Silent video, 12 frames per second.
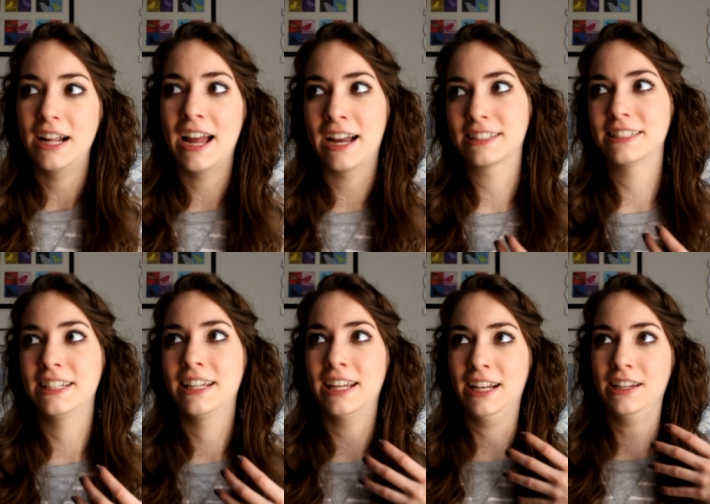
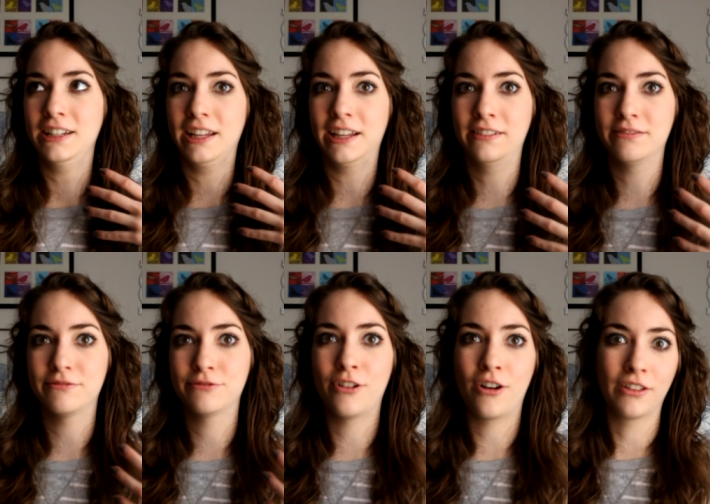acting and
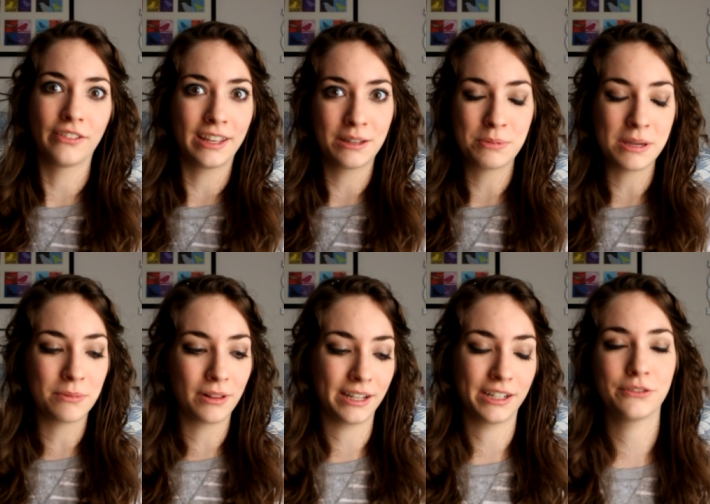involving
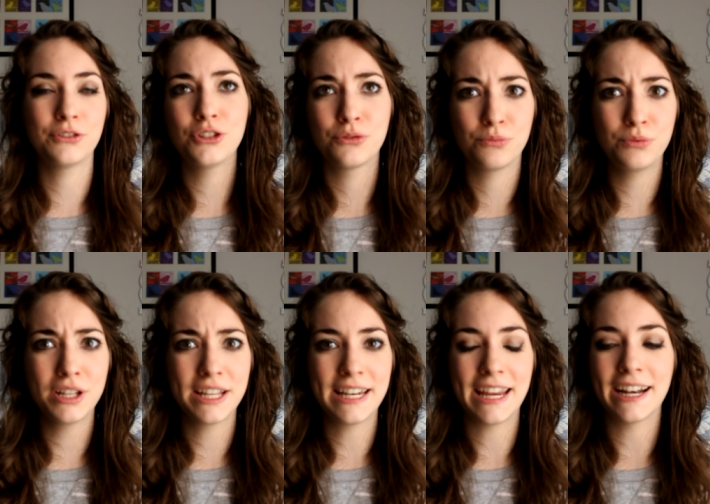people and it's just
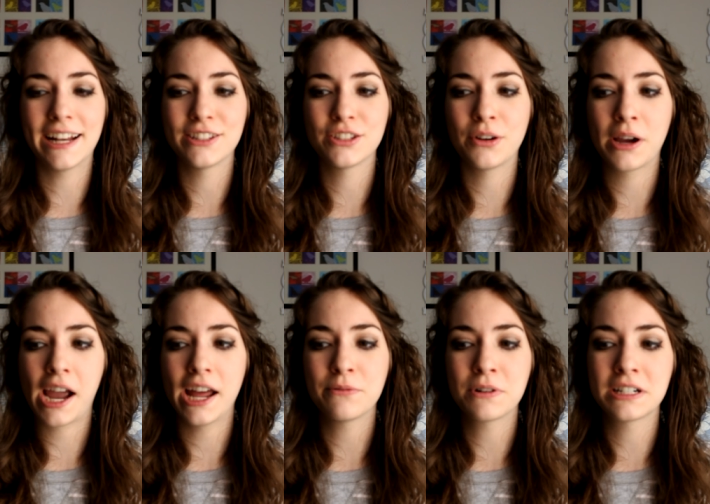really neat and so I
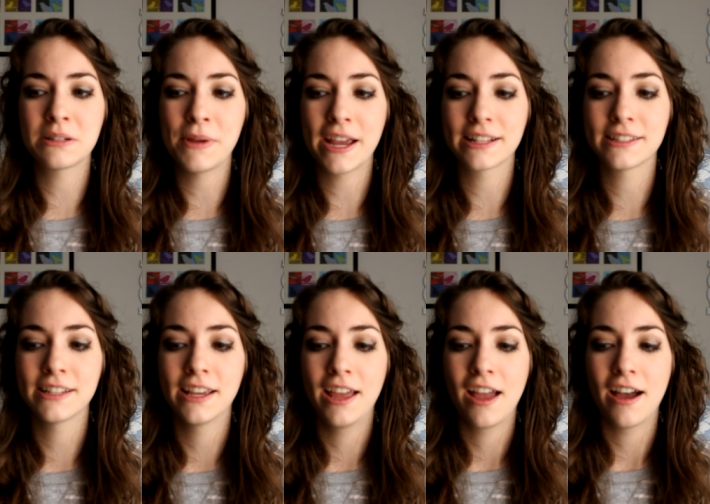kind of wanted to mix
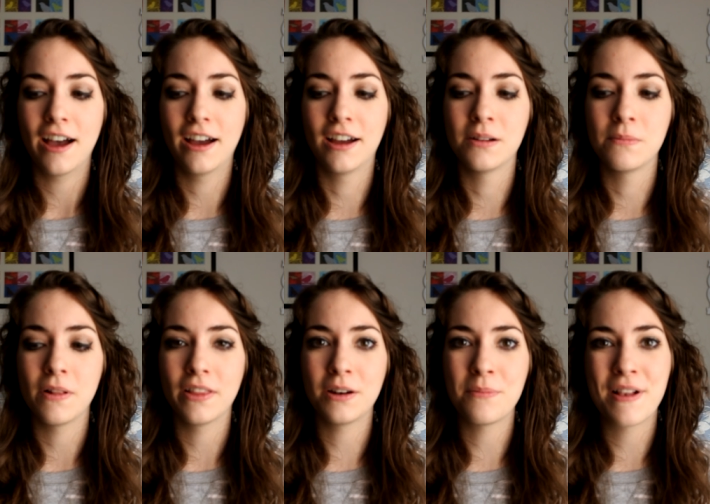um,
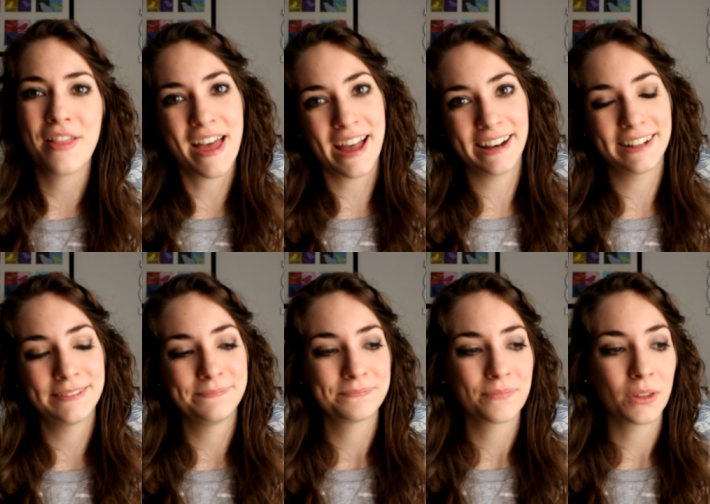a little bit of that
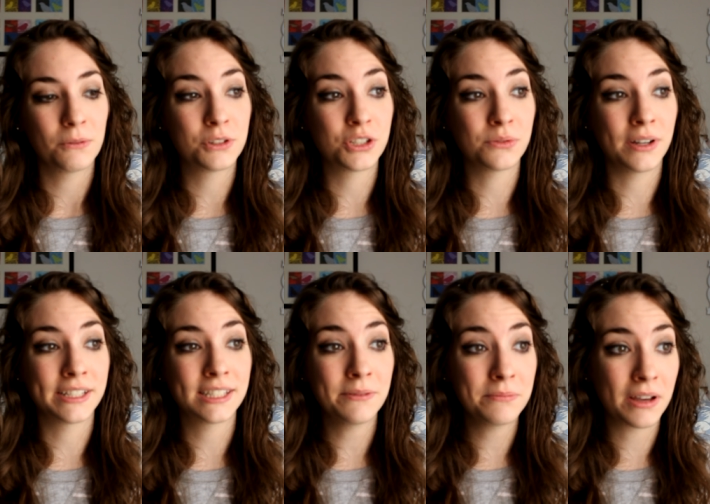which is why
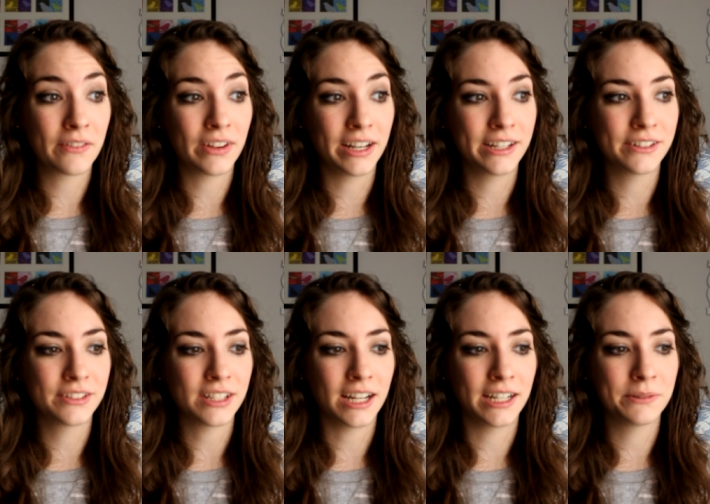some of my
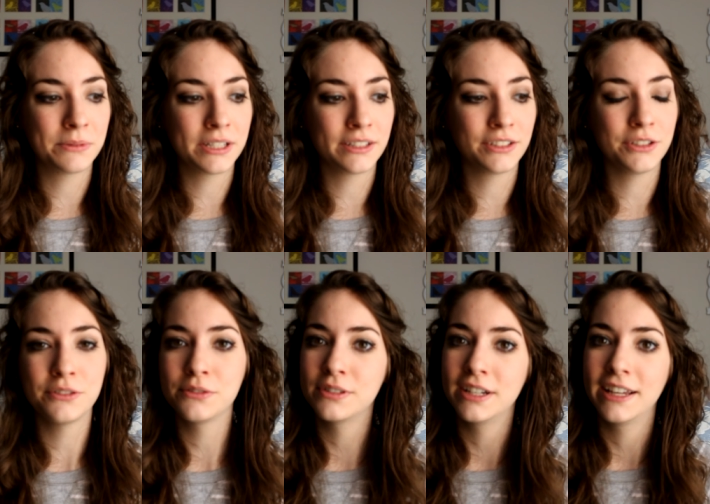videos I will
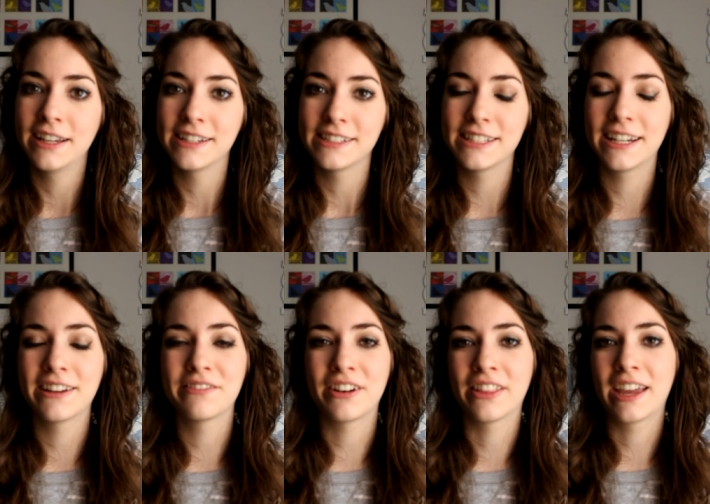do sitting
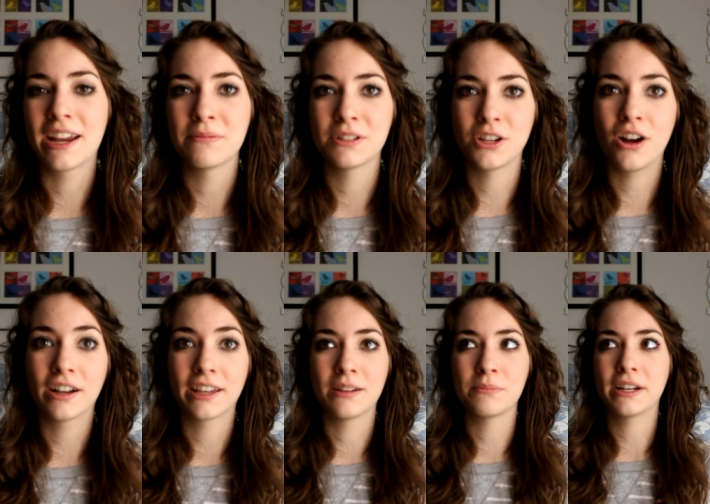in front of the camera
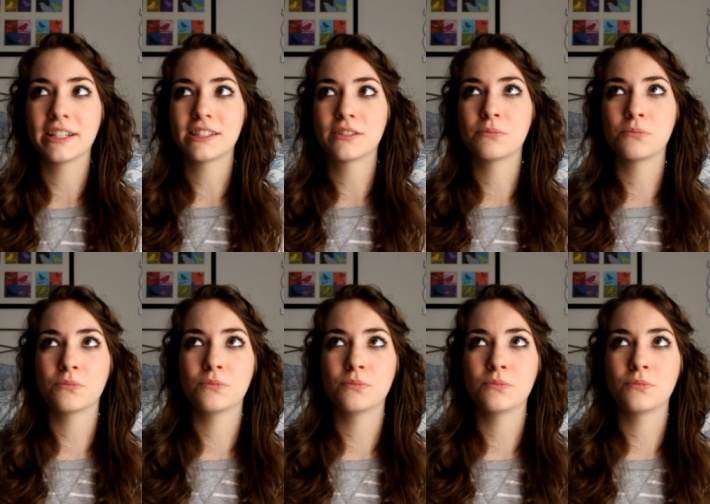talking but it's